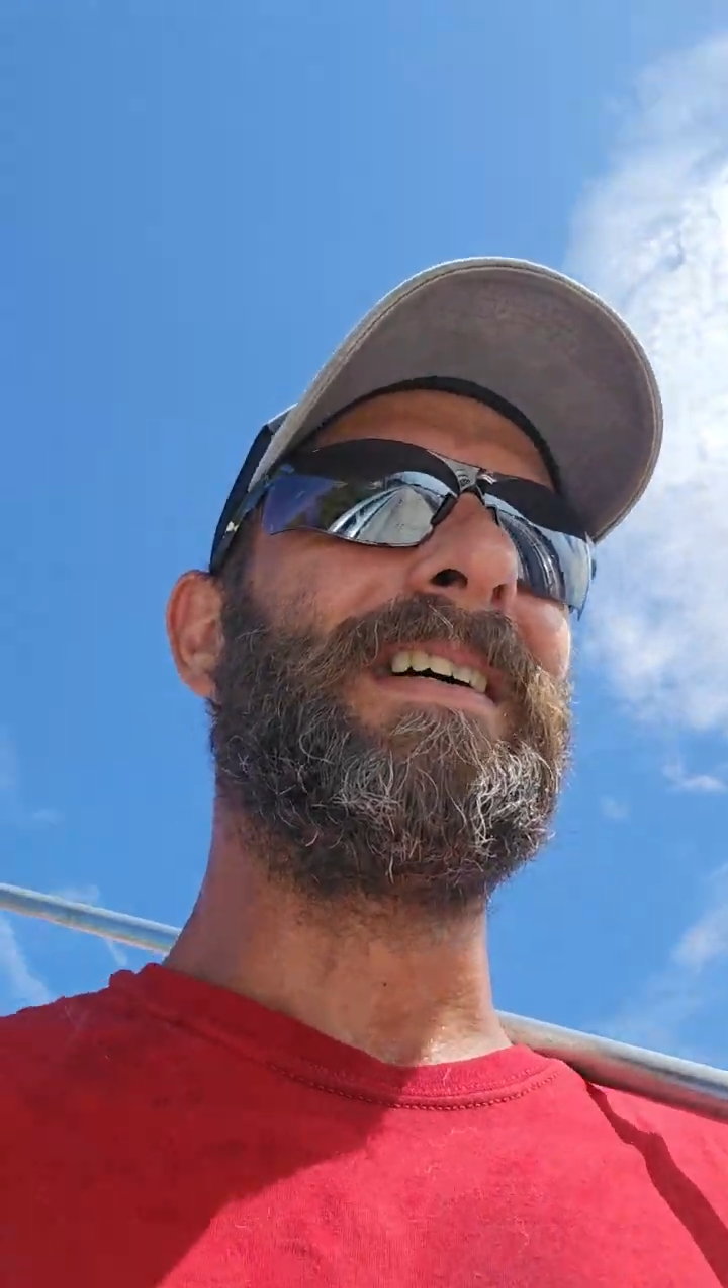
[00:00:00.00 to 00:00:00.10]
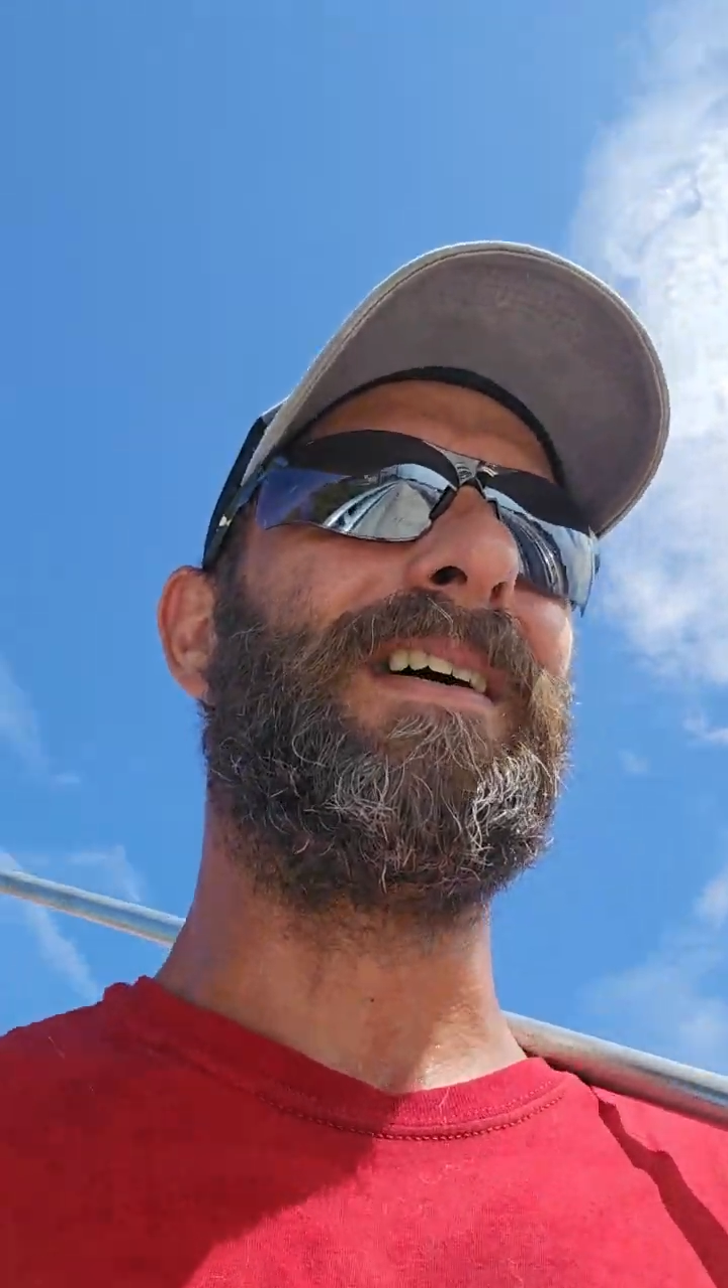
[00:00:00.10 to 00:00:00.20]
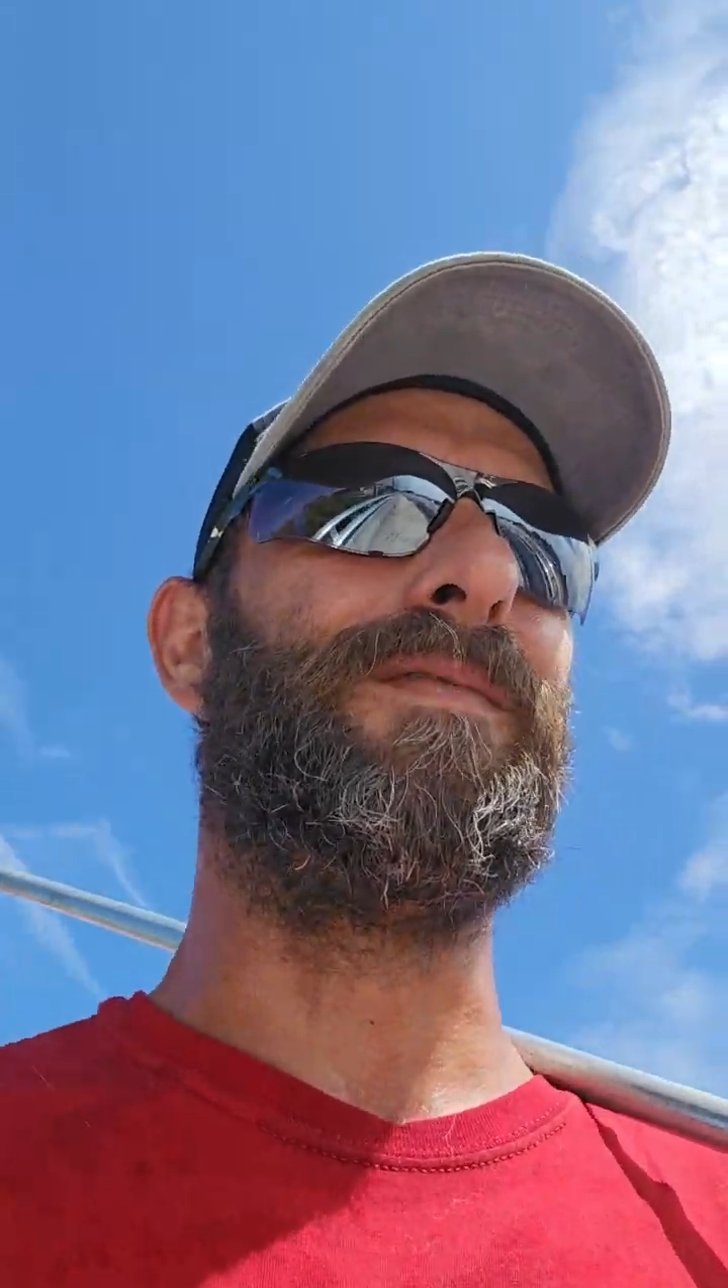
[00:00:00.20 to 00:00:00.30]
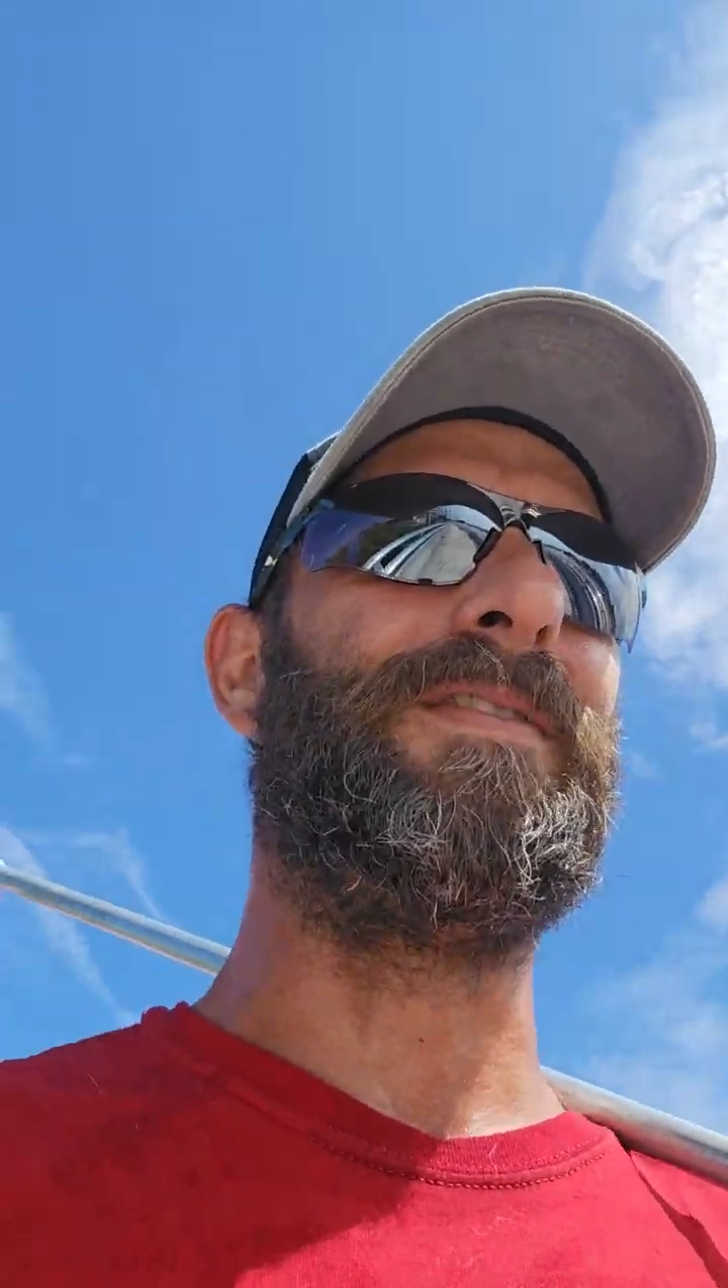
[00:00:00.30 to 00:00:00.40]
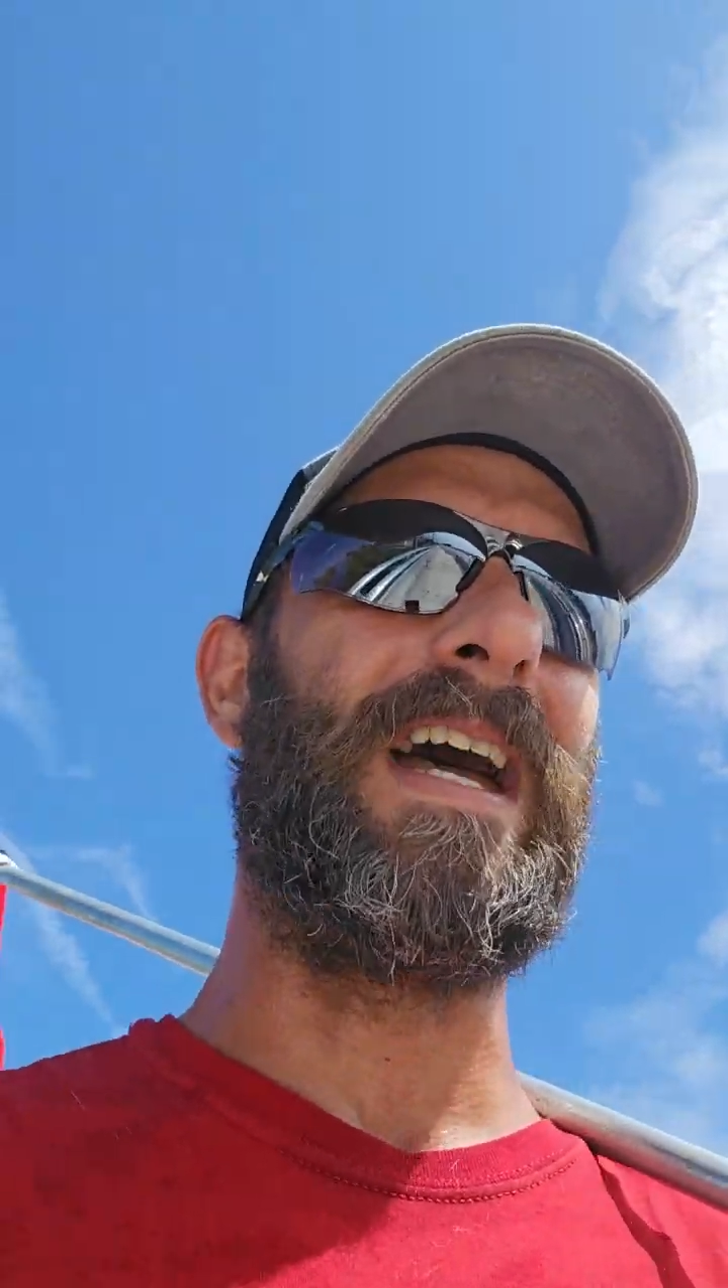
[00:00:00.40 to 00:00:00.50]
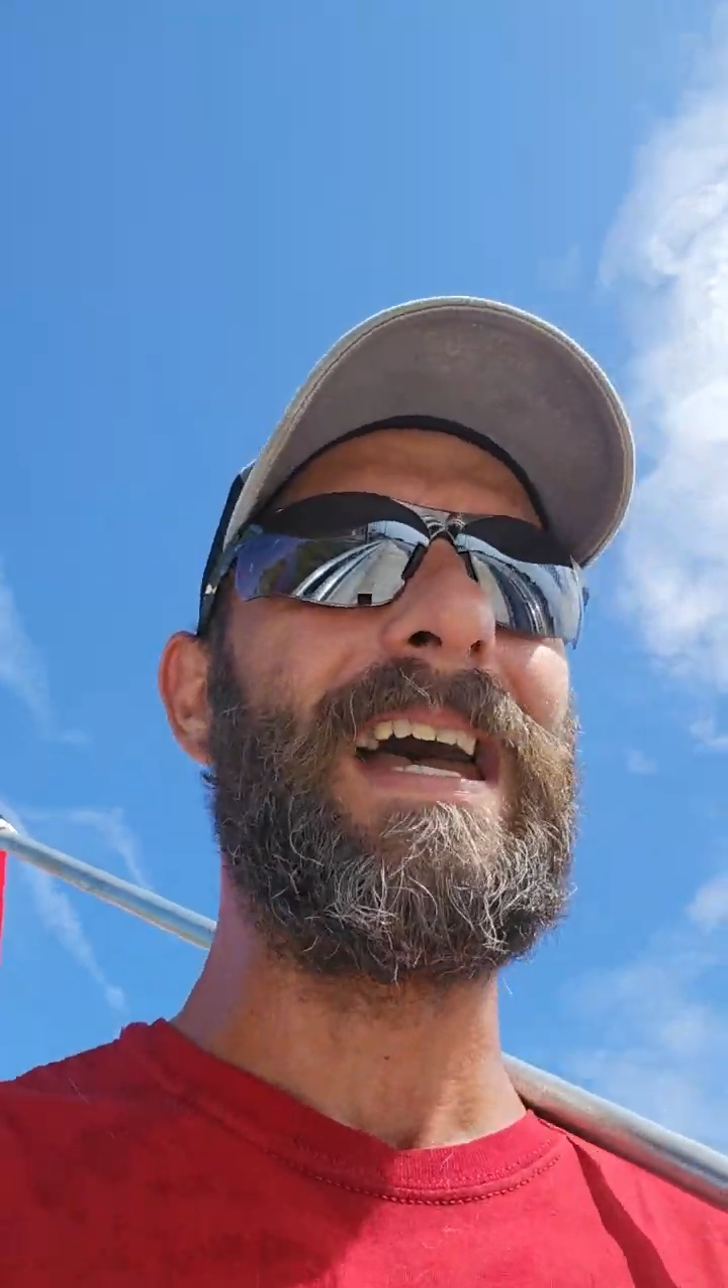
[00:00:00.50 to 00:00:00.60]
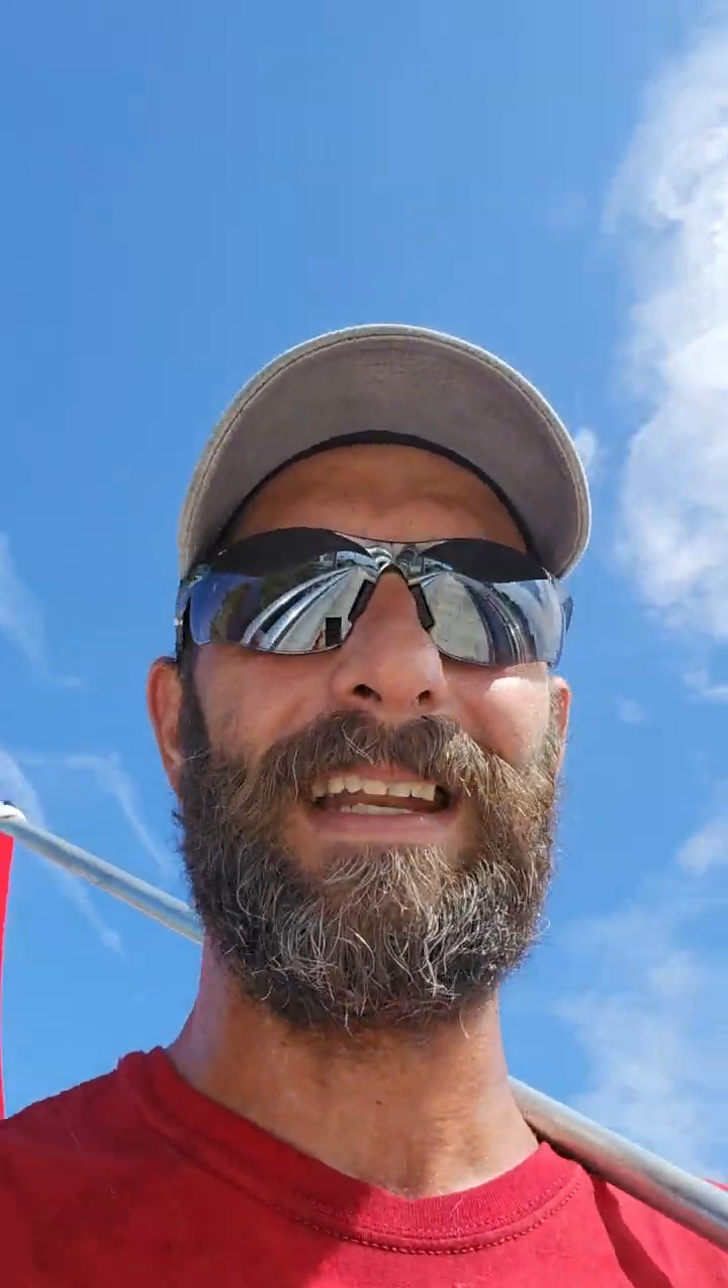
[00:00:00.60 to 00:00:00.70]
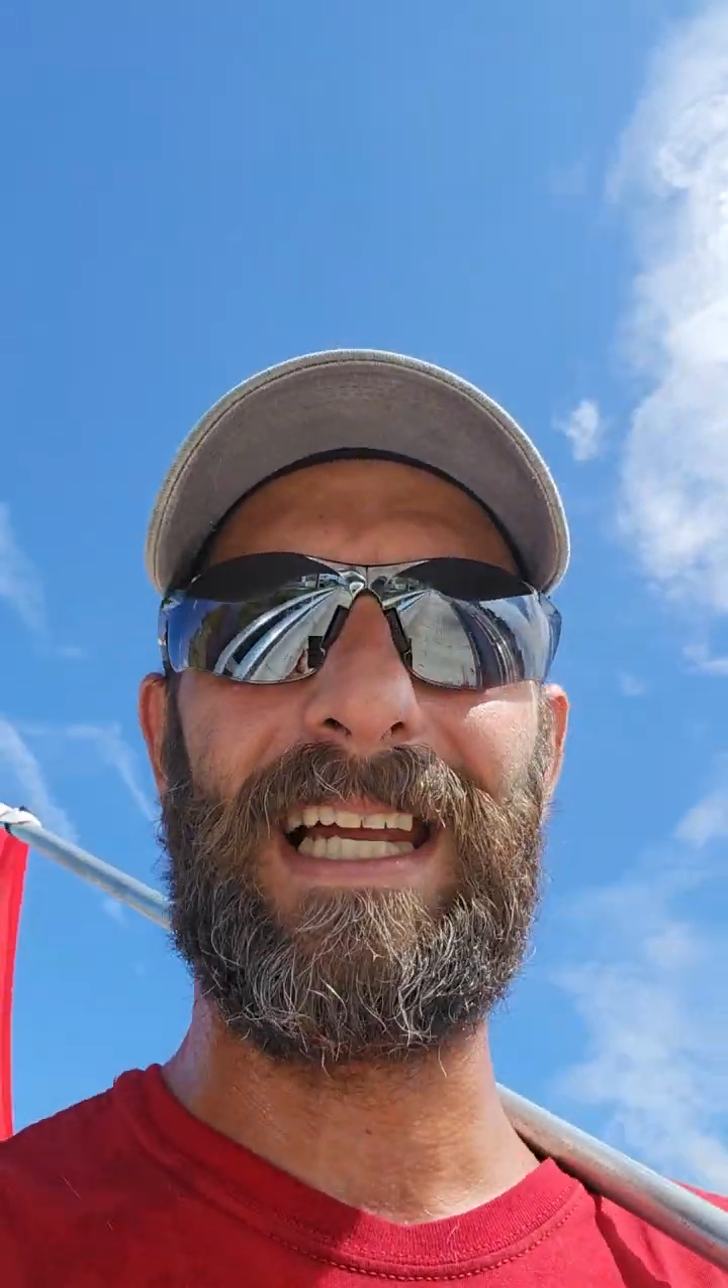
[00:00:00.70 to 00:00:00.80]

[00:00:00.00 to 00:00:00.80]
of that?